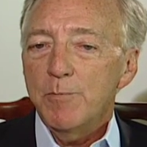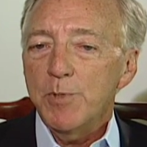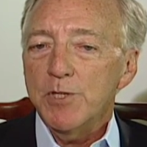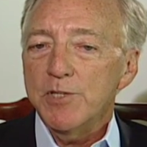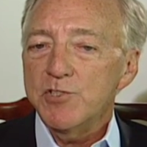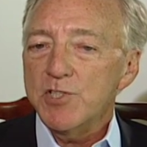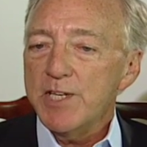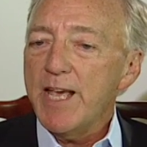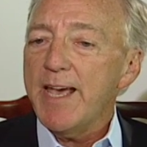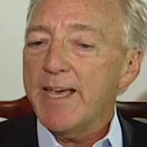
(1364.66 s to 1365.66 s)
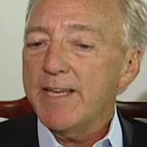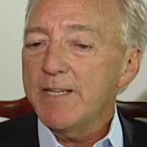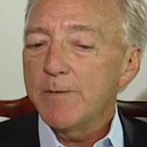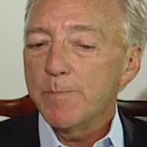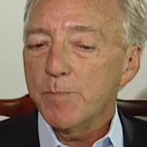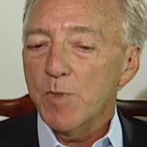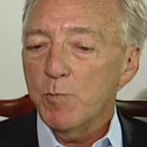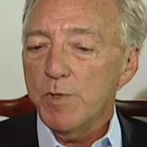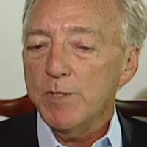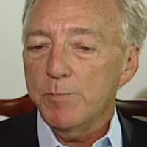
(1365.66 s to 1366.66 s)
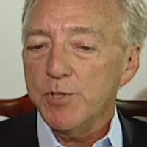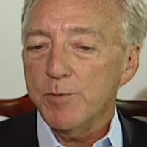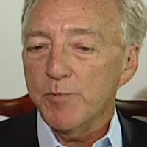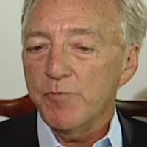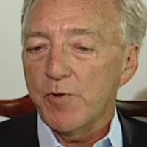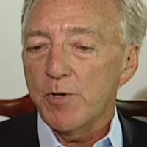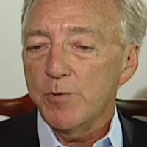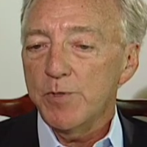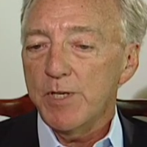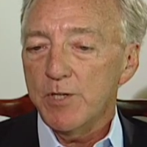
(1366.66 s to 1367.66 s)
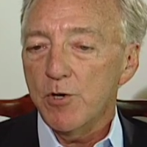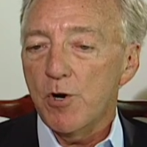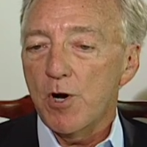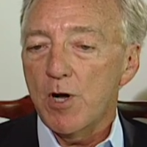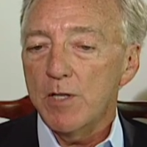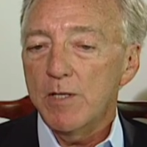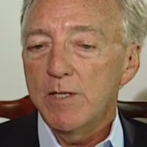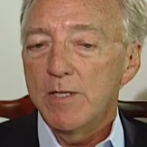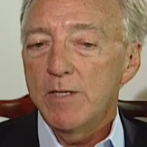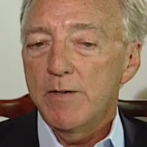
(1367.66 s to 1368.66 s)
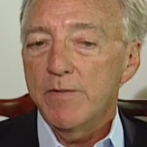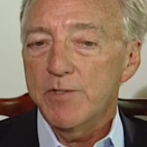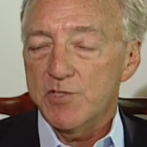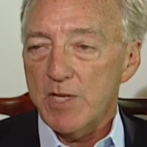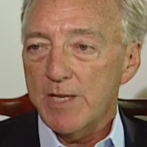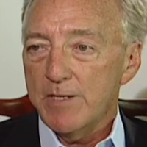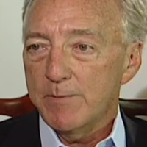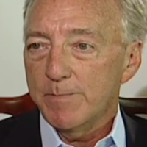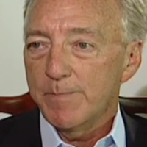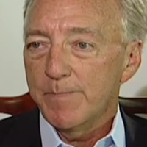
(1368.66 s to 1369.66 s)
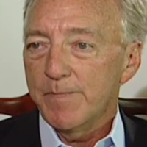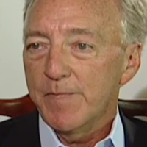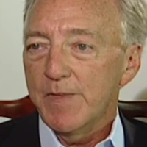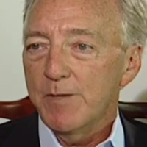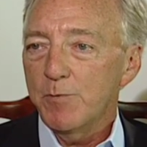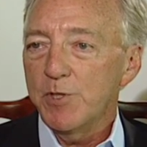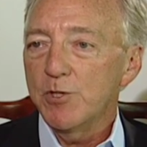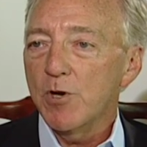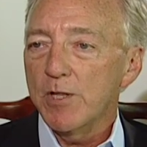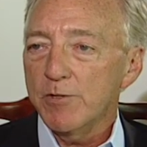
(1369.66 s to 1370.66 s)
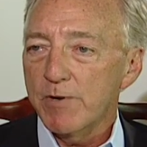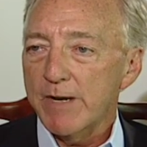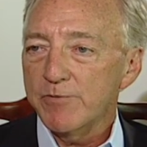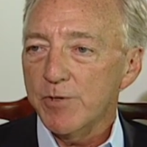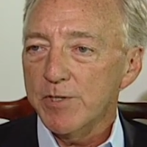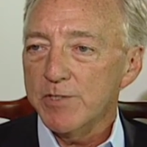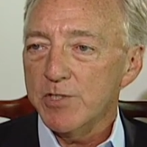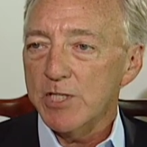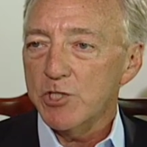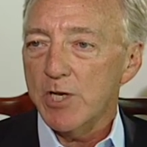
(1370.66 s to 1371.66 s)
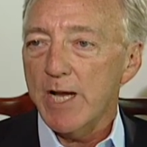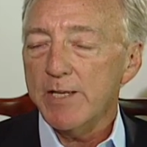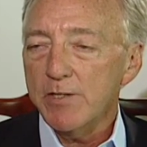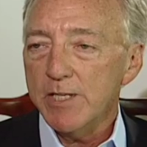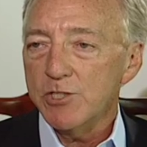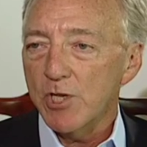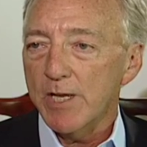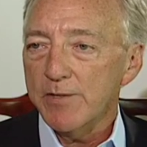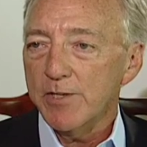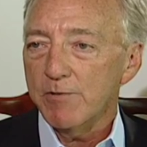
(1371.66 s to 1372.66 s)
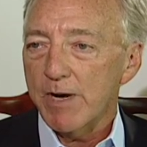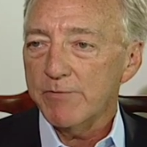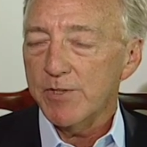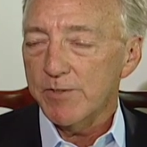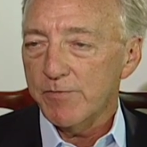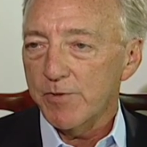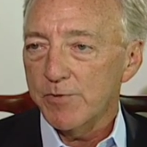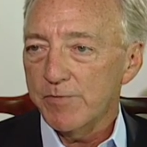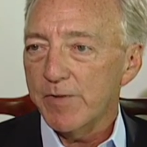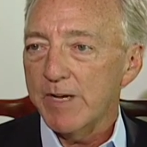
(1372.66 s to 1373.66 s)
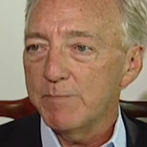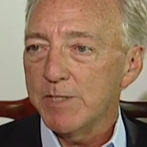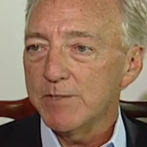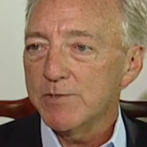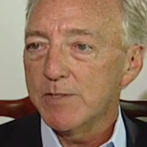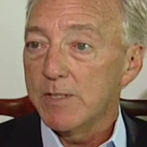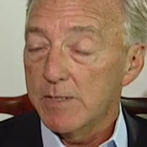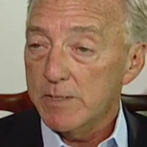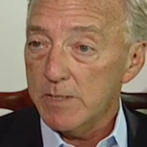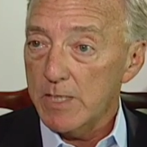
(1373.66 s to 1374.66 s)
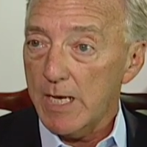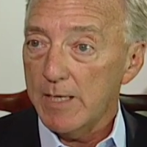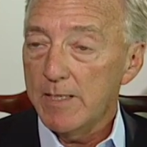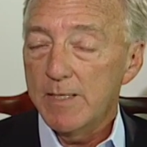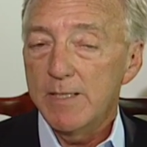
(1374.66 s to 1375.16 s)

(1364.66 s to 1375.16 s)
Because today, we can pick up the phone and call the stadium. We can call the Kraft organization. I could get Jonathan Kraft on the phone in 5 minutes today.